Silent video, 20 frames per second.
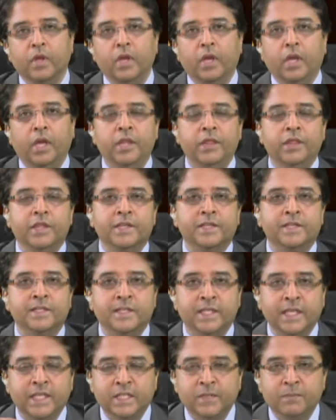in the
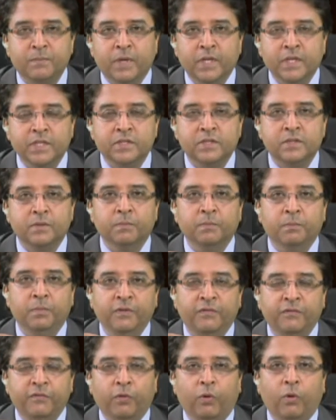6 months
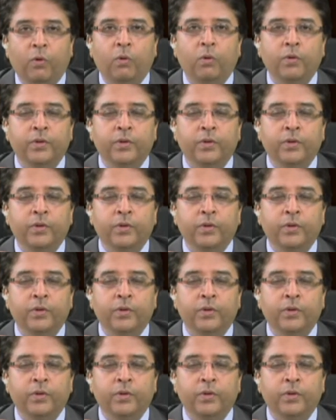before